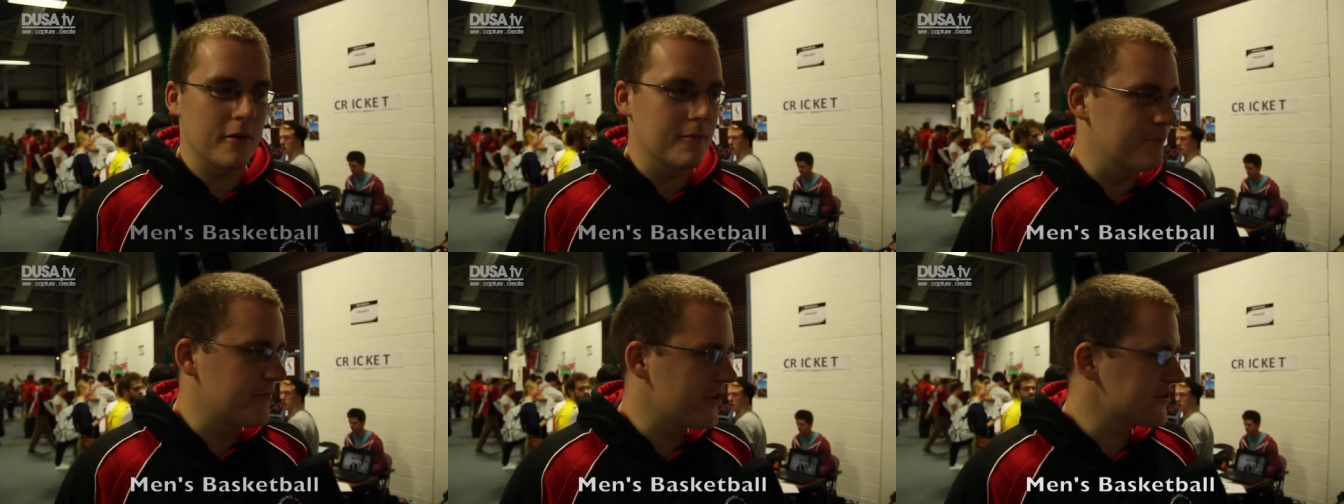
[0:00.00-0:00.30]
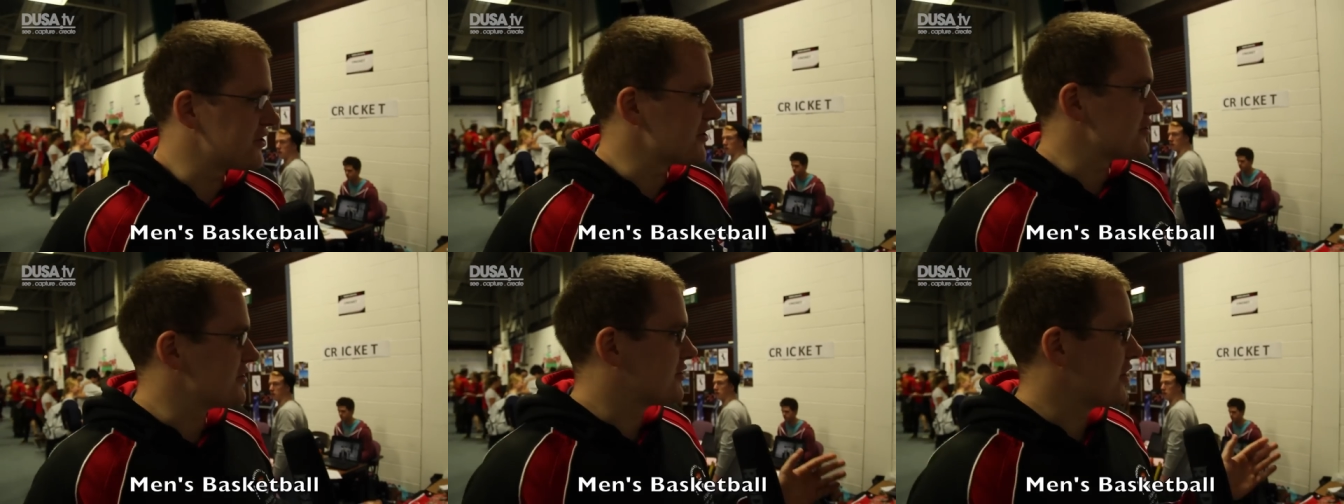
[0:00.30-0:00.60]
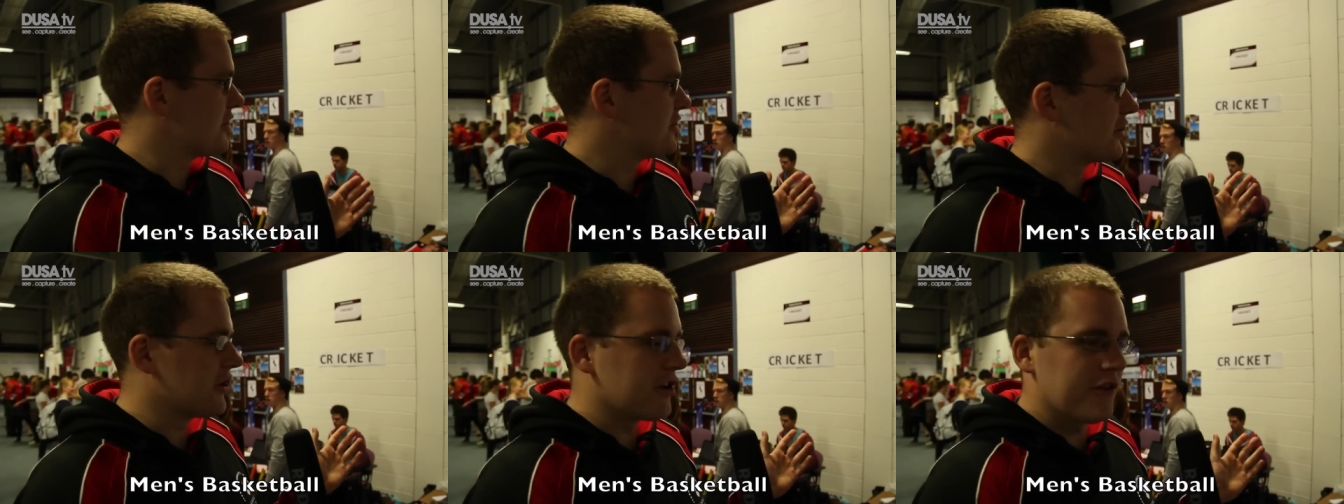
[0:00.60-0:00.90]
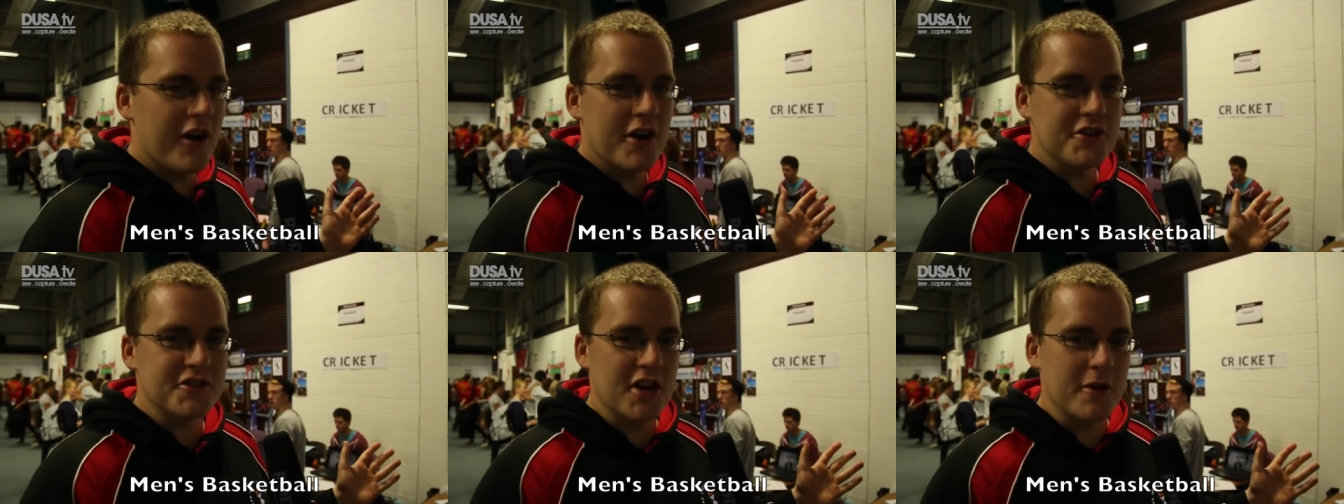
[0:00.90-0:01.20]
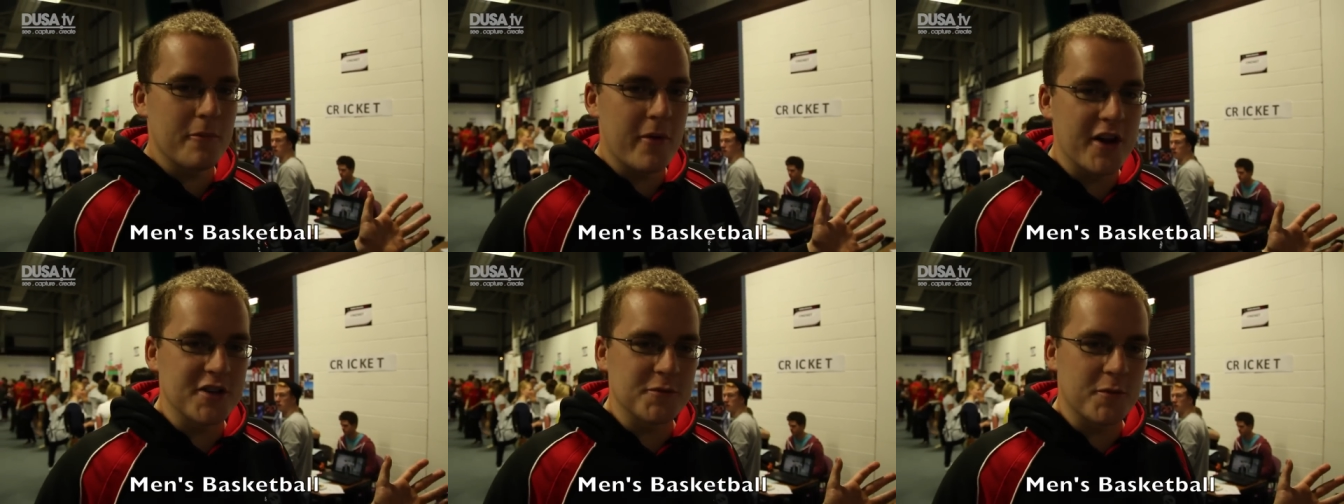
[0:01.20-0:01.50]
um, this is Dundee
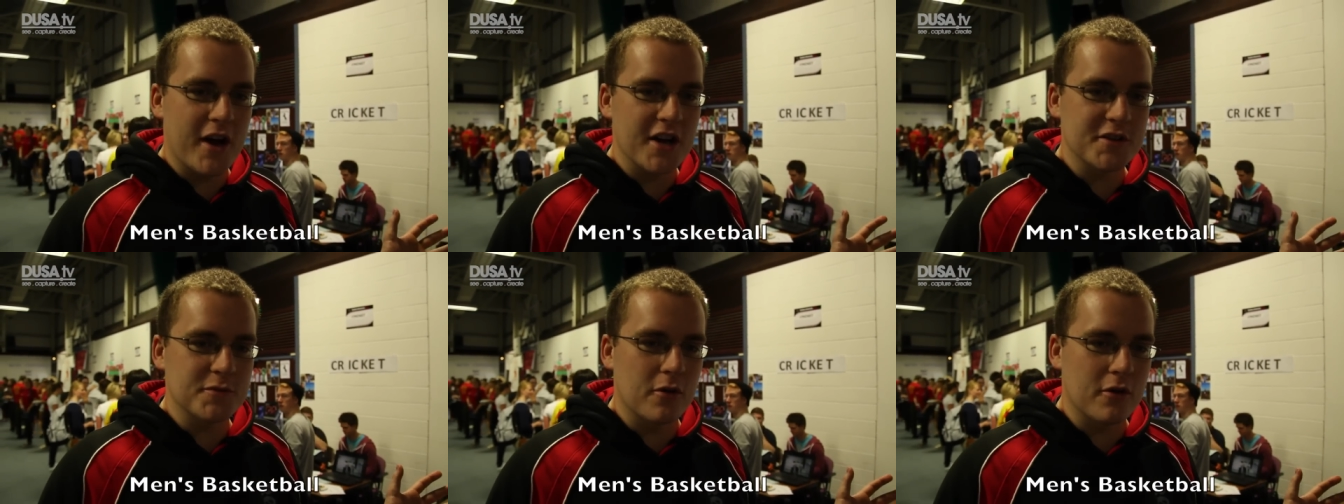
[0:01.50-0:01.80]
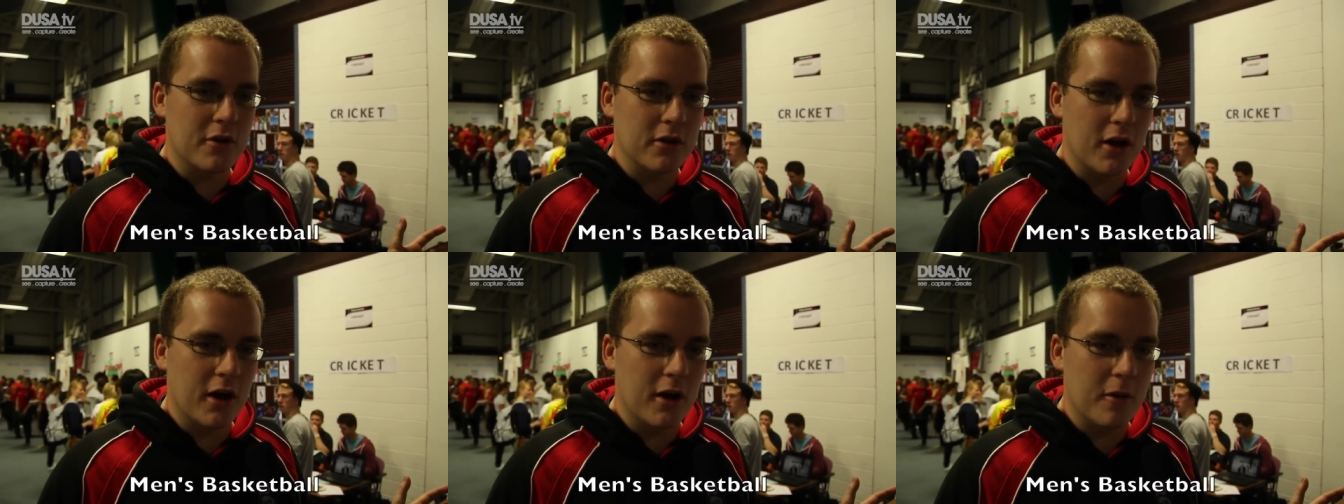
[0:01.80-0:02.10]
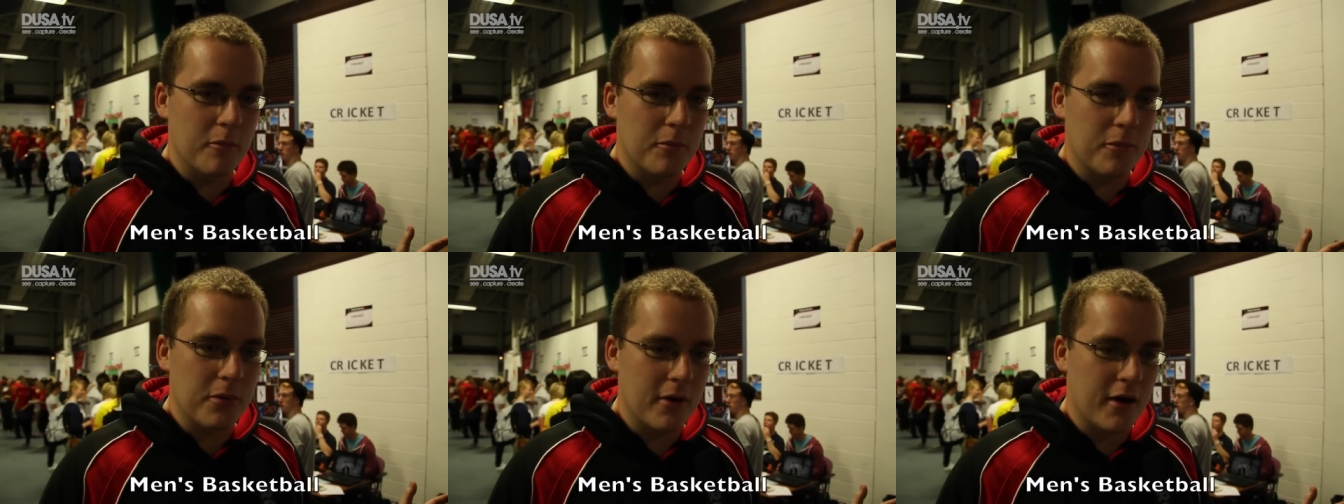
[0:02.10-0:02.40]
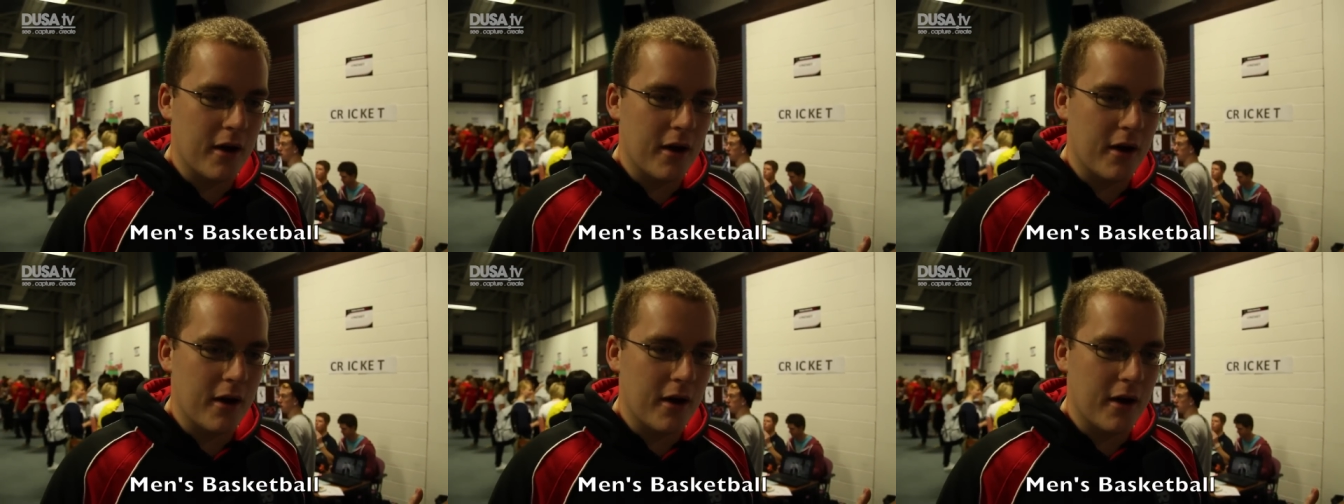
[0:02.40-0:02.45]
University Men's Basketball Club